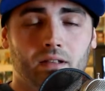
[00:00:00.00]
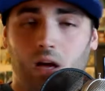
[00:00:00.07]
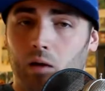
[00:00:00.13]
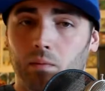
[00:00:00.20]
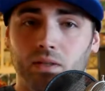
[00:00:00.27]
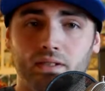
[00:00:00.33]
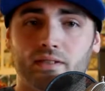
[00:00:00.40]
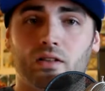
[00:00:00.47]

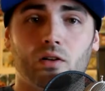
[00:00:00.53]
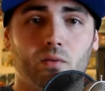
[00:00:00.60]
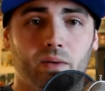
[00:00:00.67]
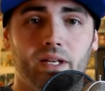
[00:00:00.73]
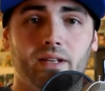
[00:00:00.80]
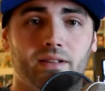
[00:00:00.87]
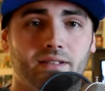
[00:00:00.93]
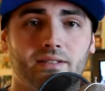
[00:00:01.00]
I'm going to start
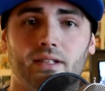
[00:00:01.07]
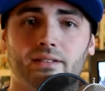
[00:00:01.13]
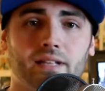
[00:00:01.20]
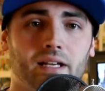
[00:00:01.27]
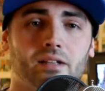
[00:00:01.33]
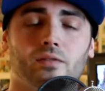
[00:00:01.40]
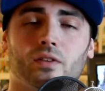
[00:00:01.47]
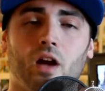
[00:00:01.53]
reading this
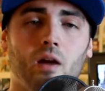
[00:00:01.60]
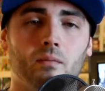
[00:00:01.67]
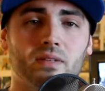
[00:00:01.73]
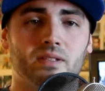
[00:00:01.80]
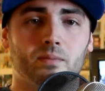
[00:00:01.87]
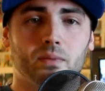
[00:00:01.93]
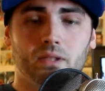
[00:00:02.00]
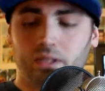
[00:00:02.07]
Detective
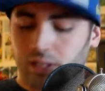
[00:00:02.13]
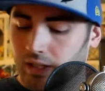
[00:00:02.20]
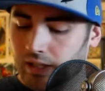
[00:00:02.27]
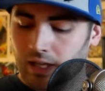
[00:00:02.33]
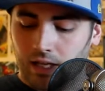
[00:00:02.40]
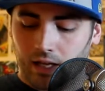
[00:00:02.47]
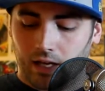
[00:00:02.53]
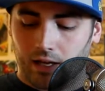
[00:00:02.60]
Comics book
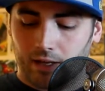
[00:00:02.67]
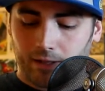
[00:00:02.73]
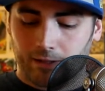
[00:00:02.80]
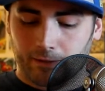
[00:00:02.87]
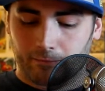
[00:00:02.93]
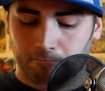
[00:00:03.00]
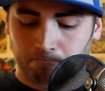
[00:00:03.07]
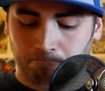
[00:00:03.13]

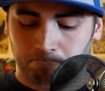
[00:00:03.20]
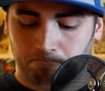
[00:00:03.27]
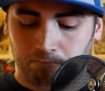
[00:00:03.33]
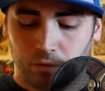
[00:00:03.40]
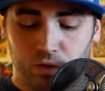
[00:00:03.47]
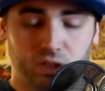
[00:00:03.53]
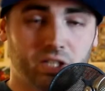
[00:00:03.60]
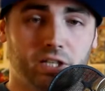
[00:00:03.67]
um,
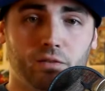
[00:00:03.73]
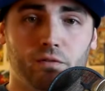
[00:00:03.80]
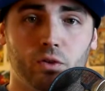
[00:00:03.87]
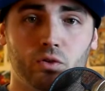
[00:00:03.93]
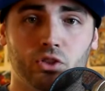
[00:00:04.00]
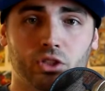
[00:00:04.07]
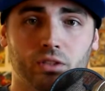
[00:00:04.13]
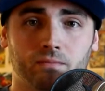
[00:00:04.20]
for the near
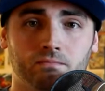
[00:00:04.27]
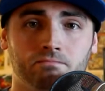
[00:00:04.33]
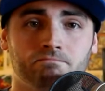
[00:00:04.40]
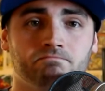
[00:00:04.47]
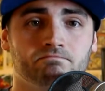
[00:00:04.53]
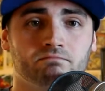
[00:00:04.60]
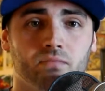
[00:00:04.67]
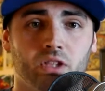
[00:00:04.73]
future.
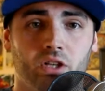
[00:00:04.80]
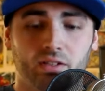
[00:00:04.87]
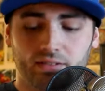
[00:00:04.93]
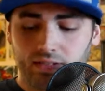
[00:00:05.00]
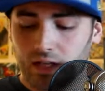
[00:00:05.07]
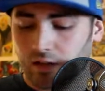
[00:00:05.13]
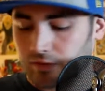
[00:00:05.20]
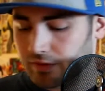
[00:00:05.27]
Good
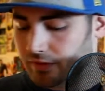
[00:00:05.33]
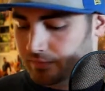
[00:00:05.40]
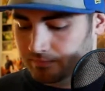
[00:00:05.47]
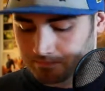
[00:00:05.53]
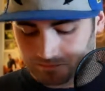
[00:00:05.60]
stuff.